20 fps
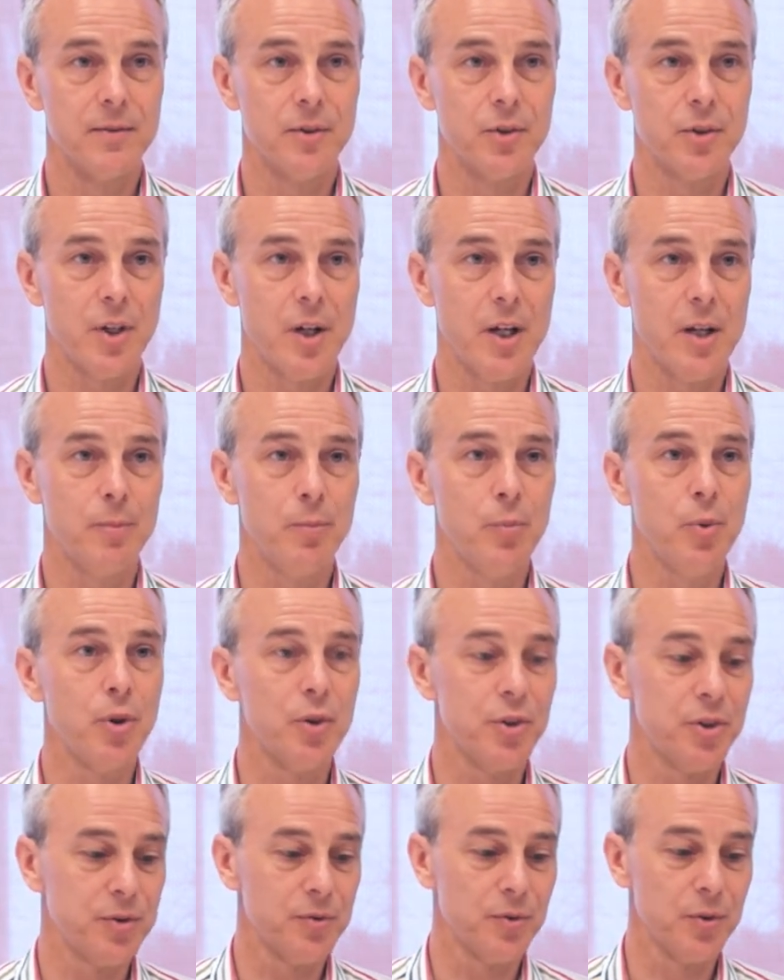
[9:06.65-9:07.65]
So it
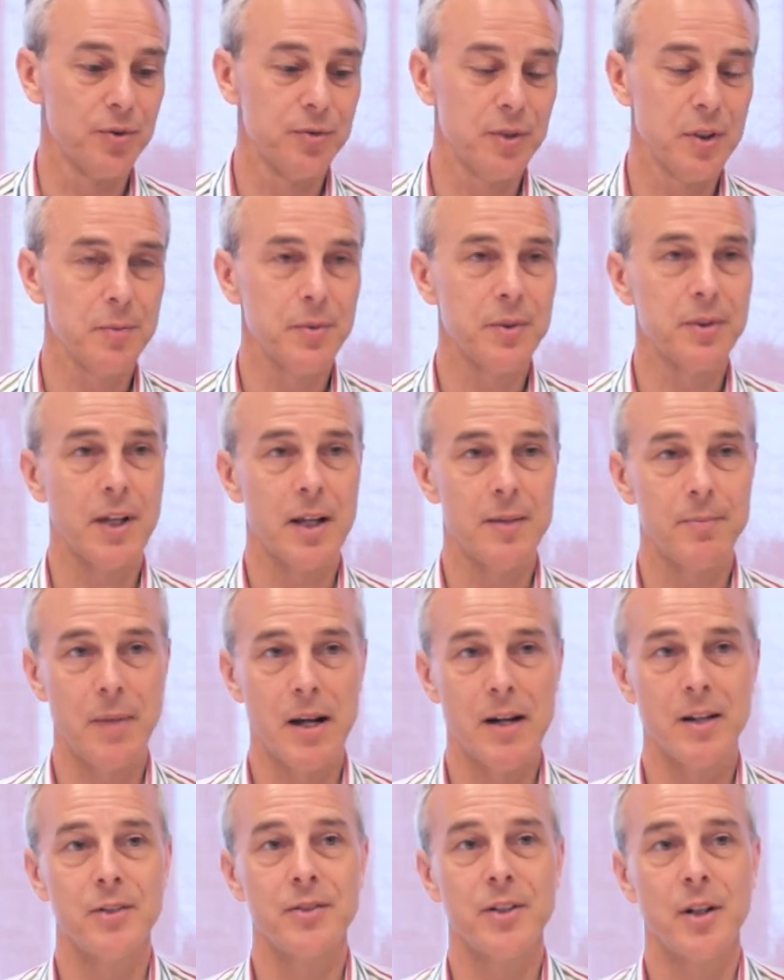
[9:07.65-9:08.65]
puts fulfillment and
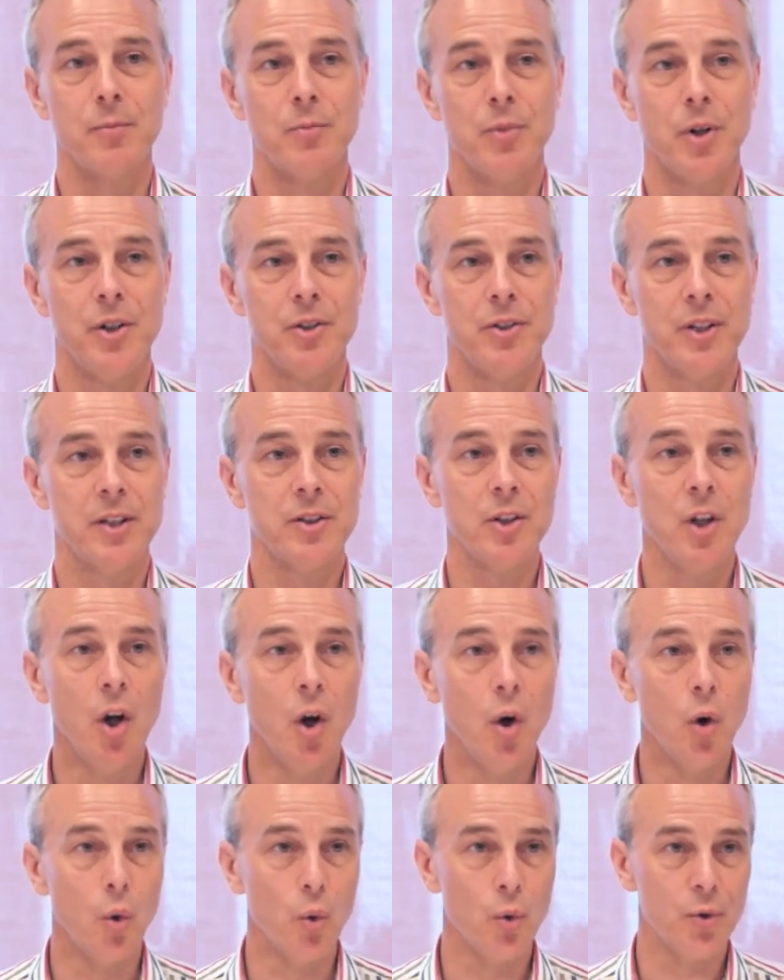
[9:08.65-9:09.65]
balance and process
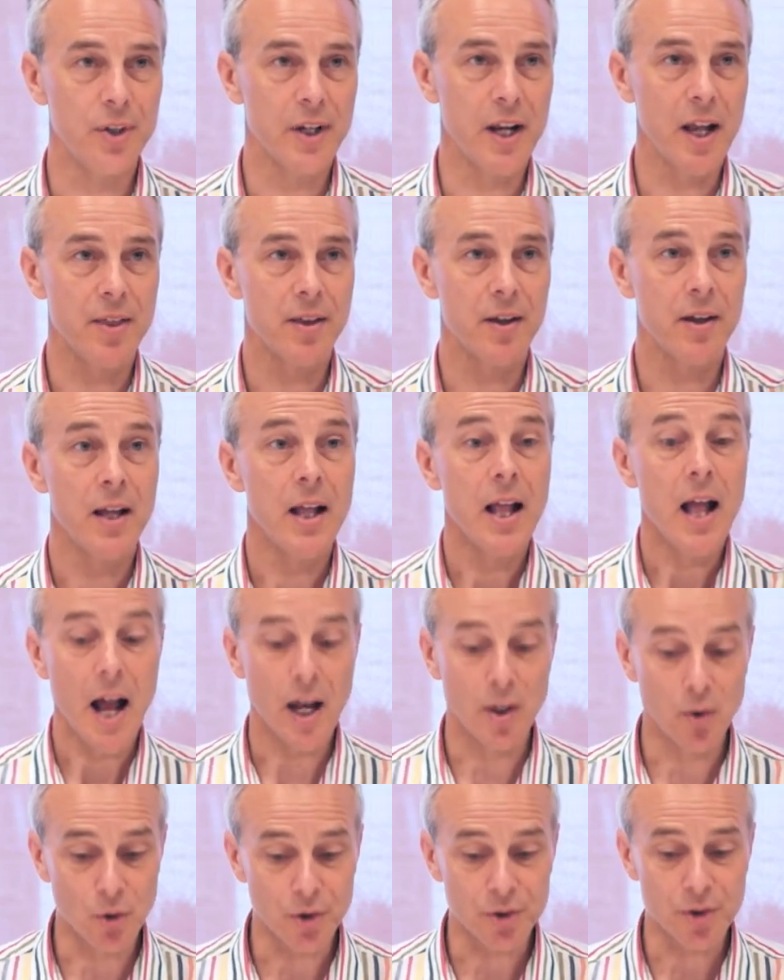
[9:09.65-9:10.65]
all together,
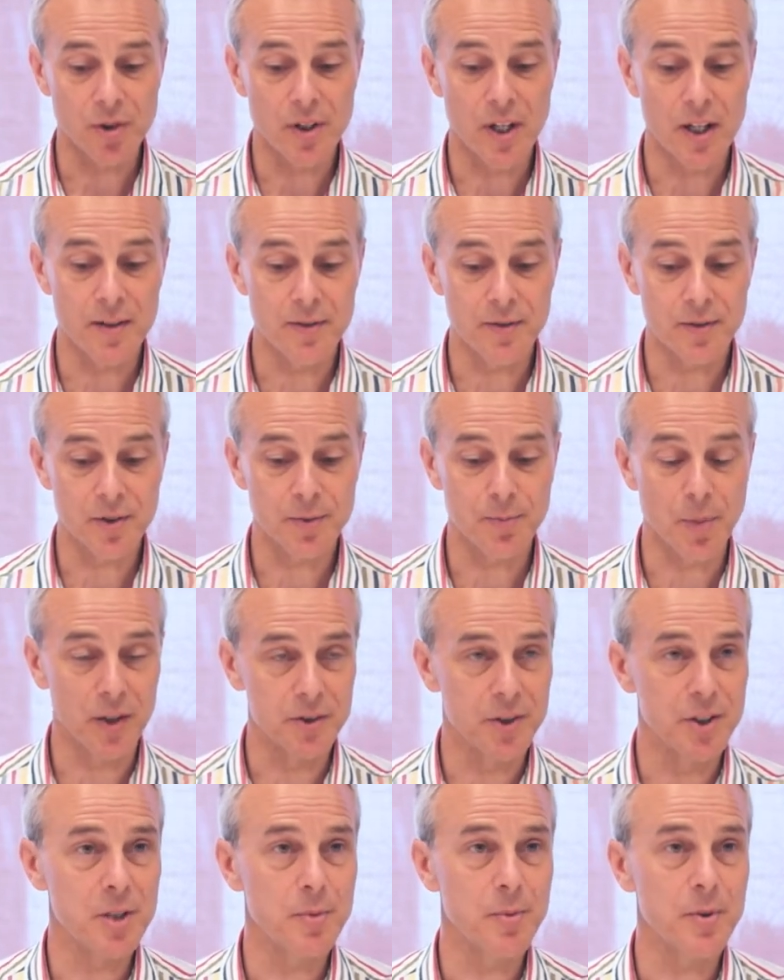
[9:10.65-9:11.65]
and also gives
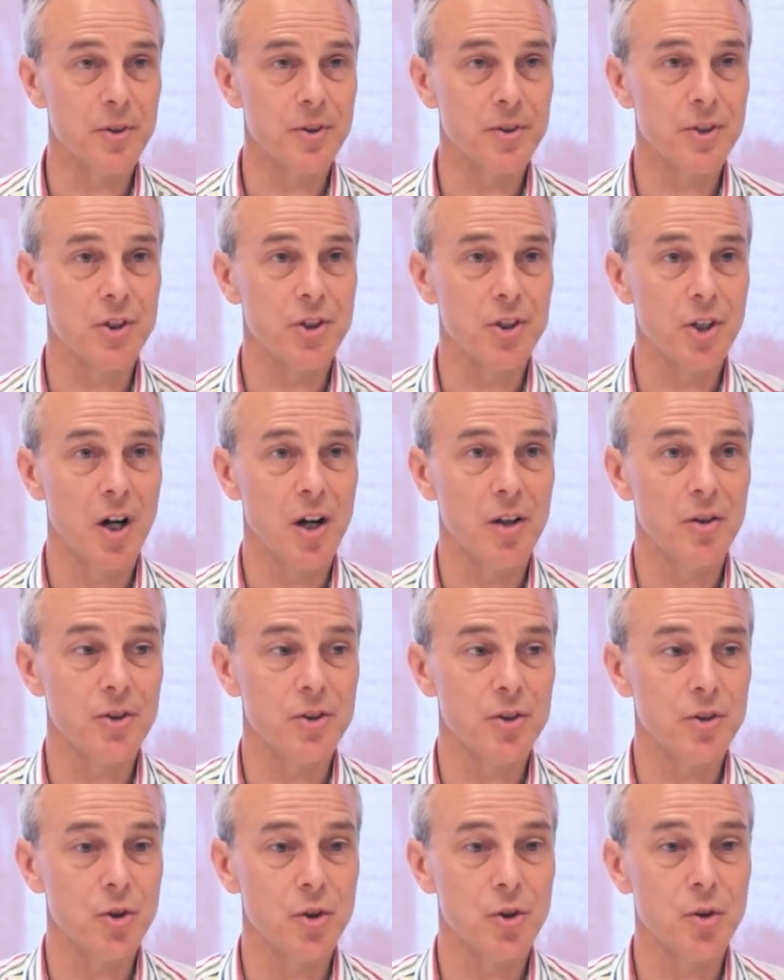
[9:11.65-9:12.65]
participants a
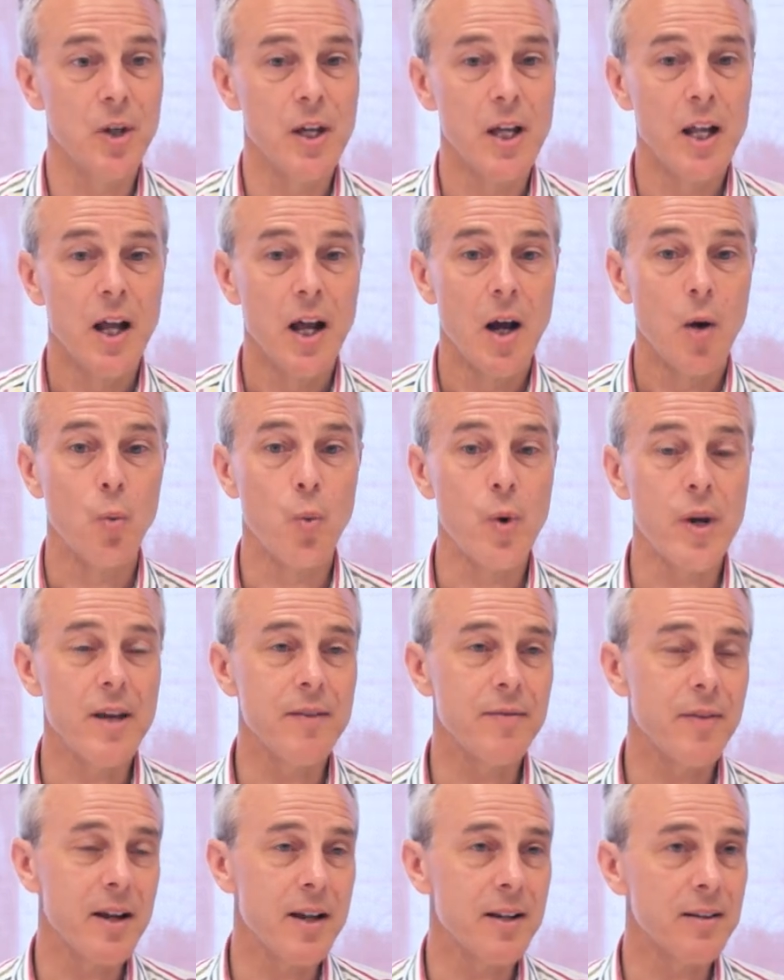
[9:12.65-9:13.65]
chance to
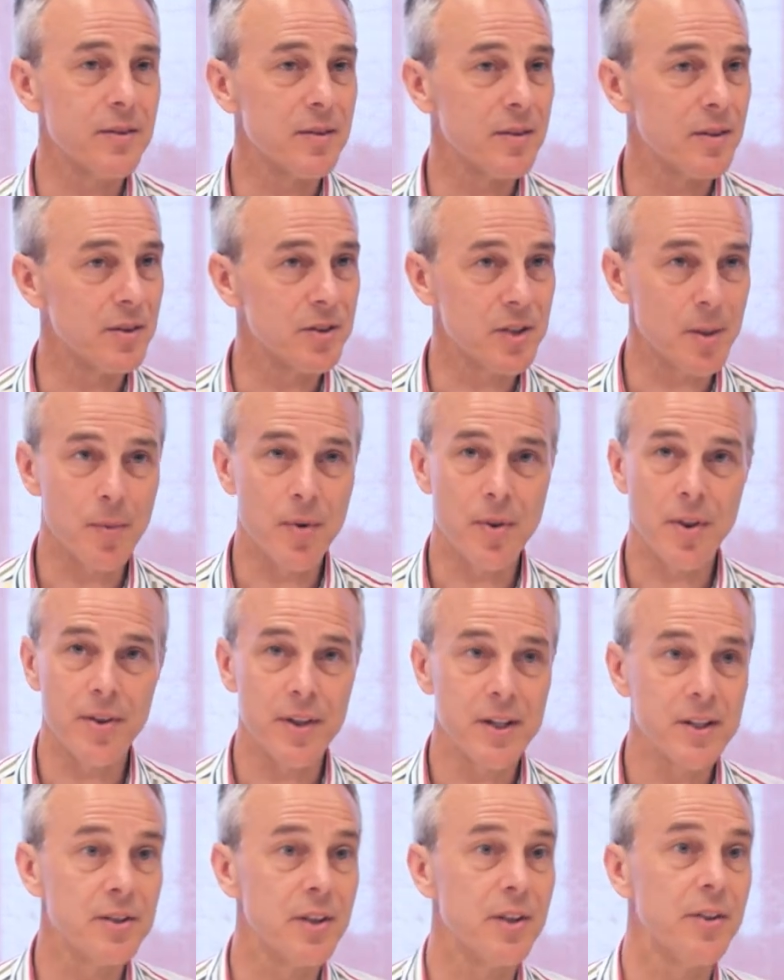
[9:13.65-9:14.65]
weave in some of the
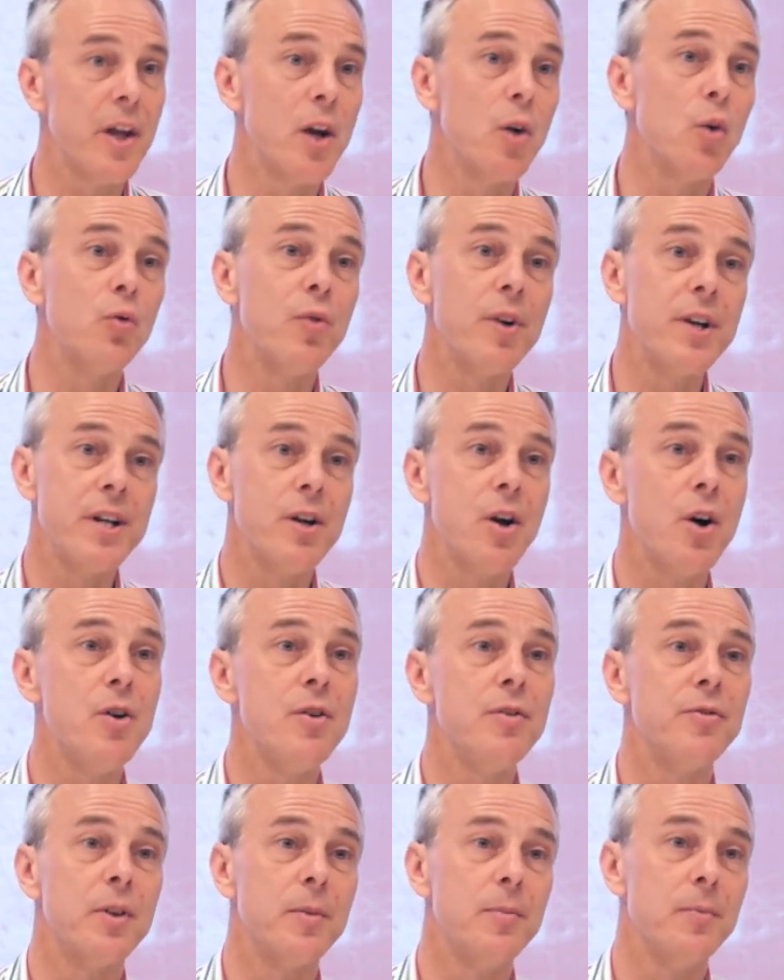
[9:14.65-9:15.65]
things that they already
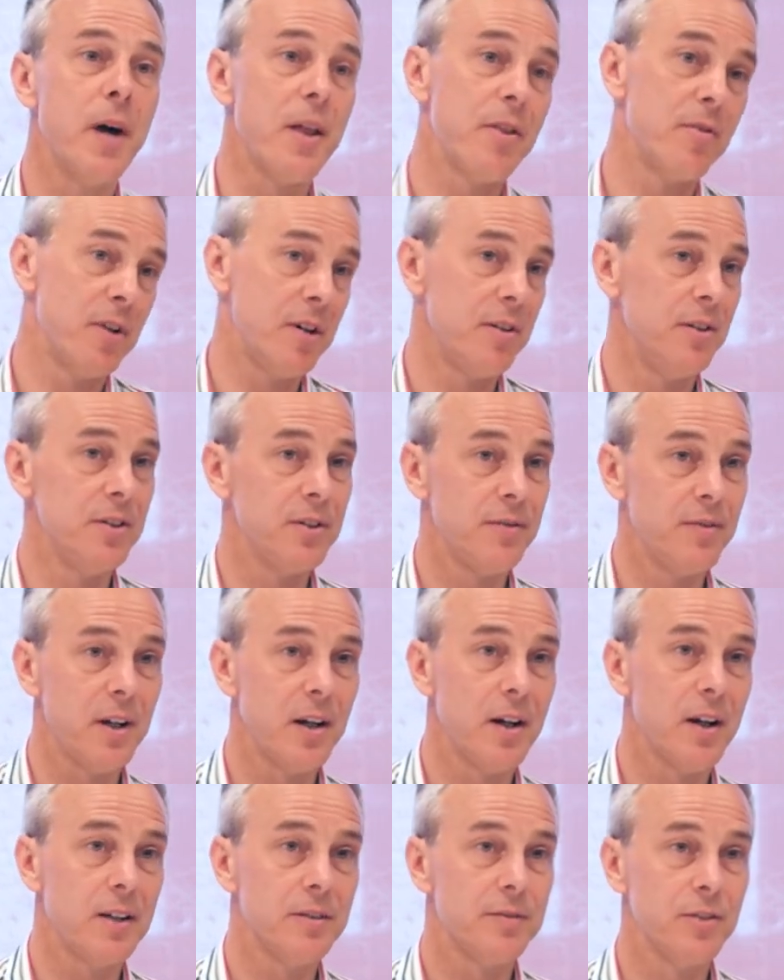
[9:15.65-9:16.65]
know from other areas of
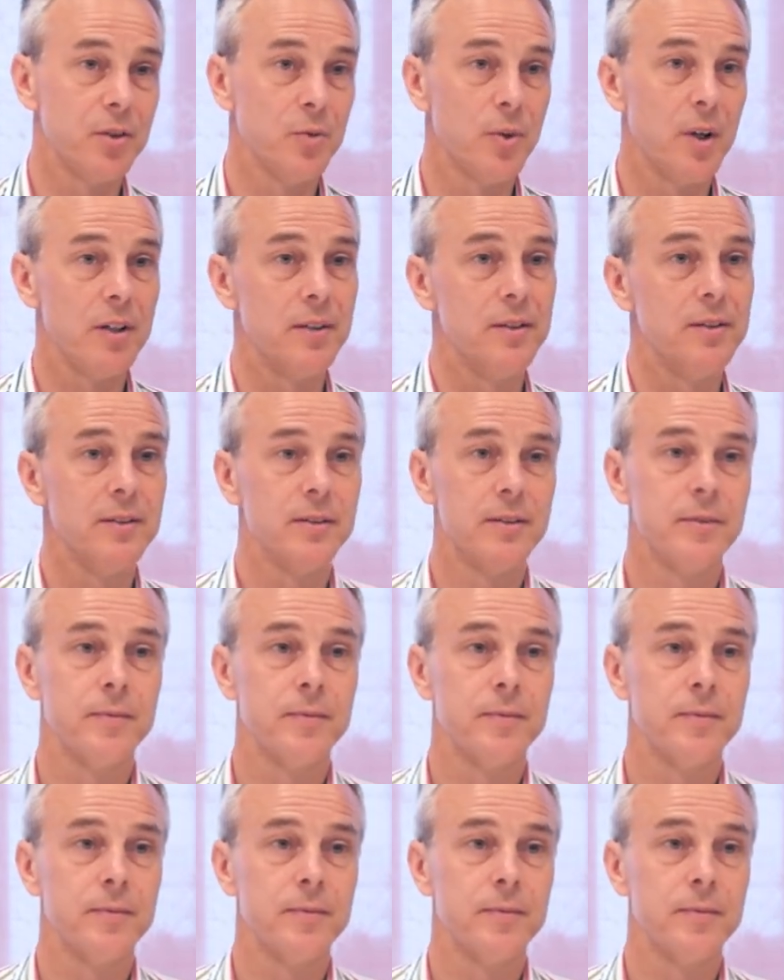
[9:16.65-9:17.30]
their life as well.